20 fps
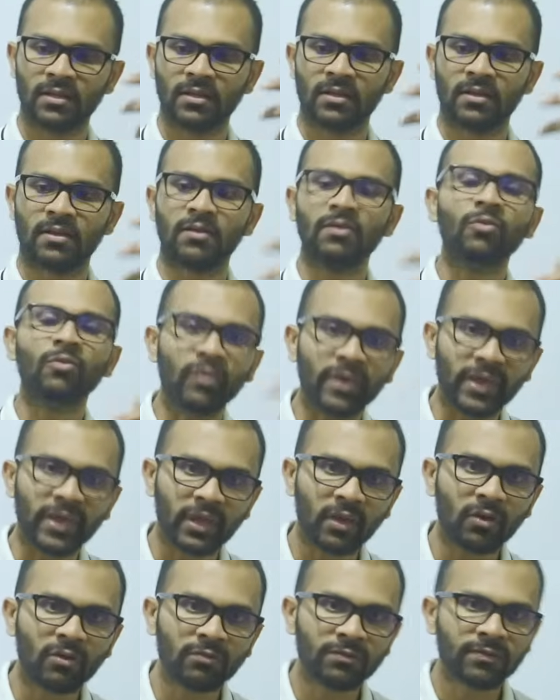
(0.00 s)
way
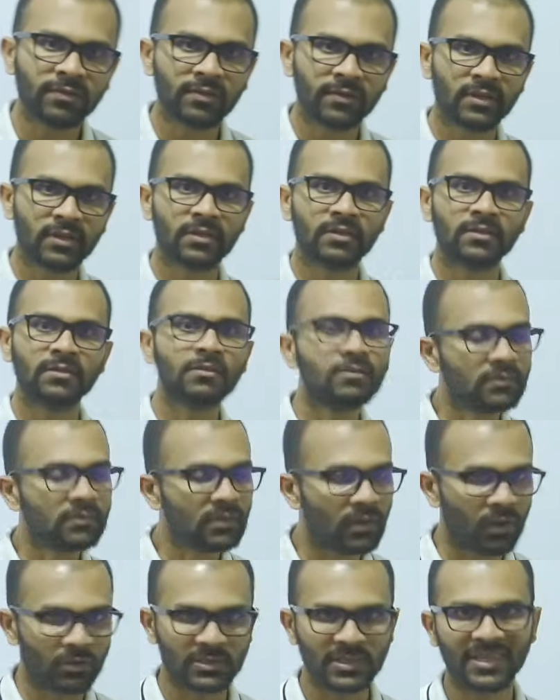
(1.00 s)
of
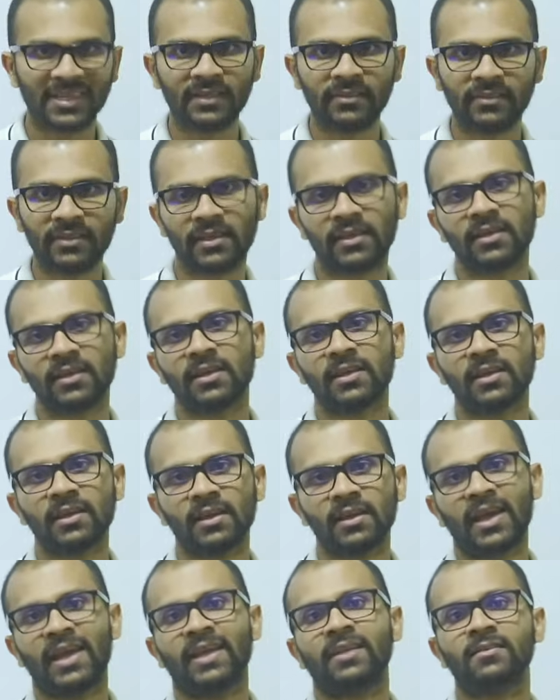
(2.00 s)
logical thinking
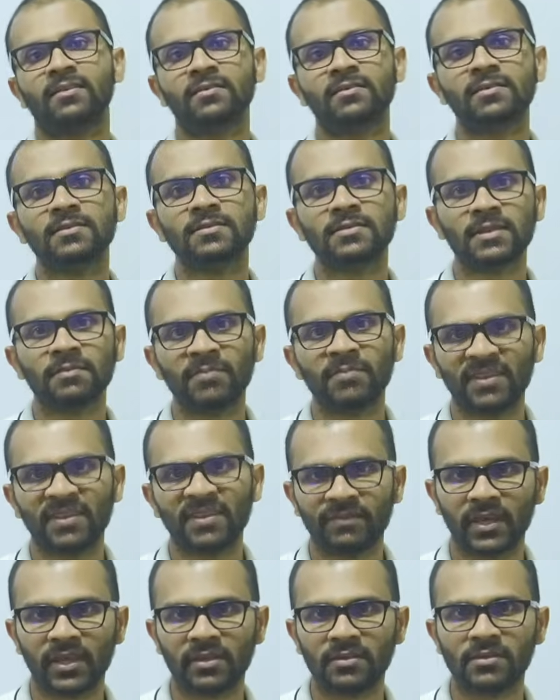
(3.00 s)
and
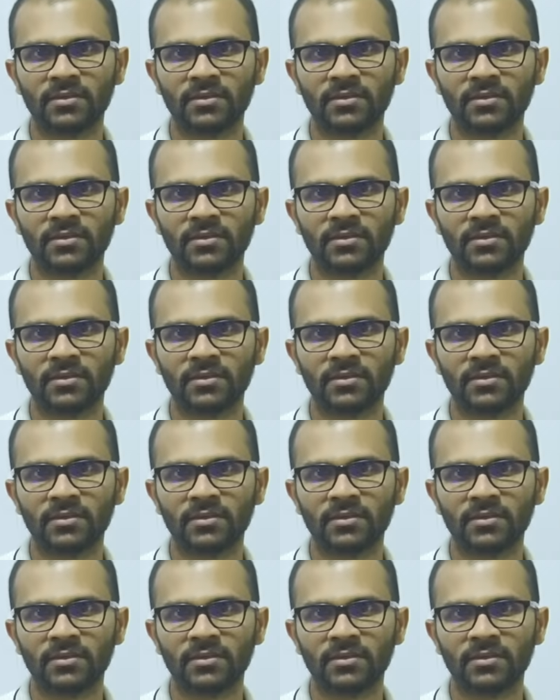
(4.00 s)
simplification.